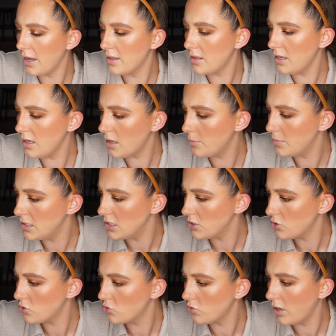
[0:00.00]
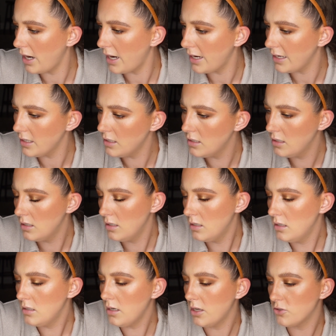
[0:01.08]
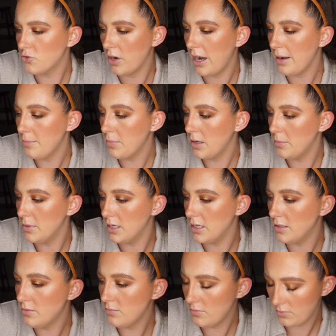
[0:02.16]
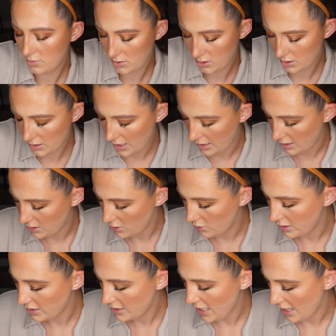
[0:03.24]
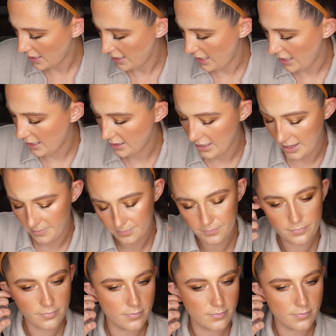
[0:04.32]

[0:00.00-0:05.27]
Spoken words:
I think I'm gonna not try, but I'm gonna just kind of do this technique that